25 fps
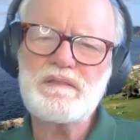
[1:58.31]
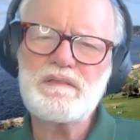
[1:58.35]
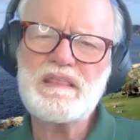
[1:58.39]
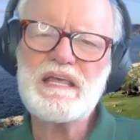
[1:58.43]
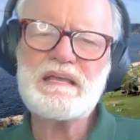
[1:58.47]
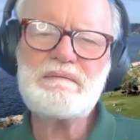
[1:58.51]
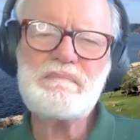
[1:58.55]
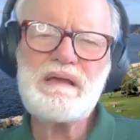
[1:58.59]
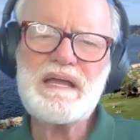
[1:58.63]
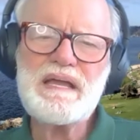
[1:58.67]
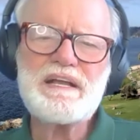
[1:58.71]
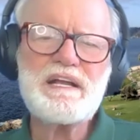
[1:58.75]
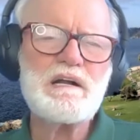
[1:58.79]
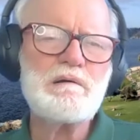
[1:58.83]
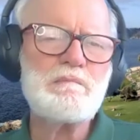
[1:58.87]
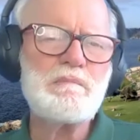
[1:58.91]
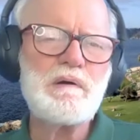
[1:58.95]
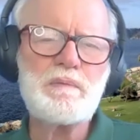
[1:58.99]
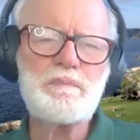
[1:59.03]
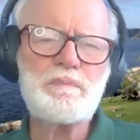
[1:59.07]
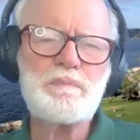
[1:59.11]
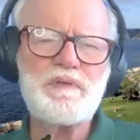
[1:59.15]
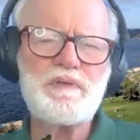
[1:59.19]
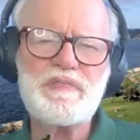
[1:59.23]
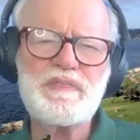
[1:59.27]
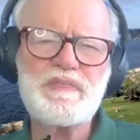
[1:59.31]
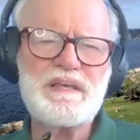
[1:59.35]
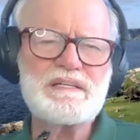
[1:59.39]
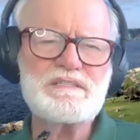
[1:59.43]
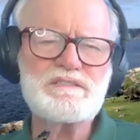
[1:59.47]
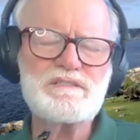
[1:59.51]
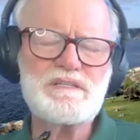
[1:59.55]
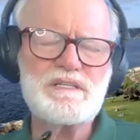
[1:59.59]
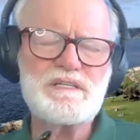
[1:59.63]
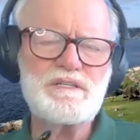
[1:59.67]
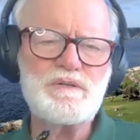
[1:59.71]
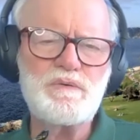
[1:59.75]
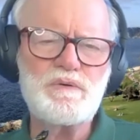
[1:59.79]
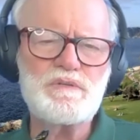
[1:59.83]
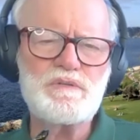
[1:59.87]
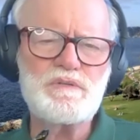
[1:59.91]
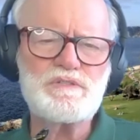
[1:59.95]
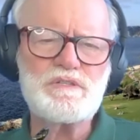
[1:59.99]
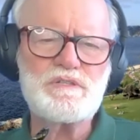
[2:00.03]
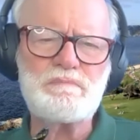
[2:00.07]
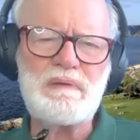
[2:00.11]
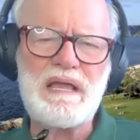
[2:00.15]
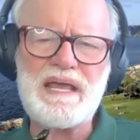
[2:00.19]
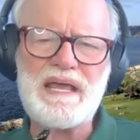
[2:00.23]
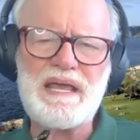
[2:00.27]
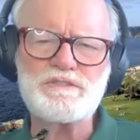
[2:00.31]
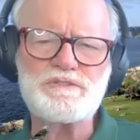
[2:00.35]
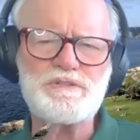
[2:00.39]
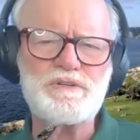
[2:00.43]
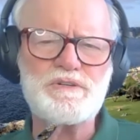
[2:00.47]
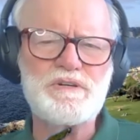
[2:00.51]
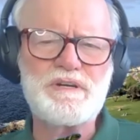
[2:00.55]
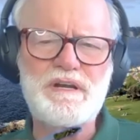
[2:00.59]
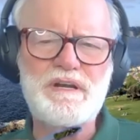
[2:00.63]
They may come up with things that you as a manager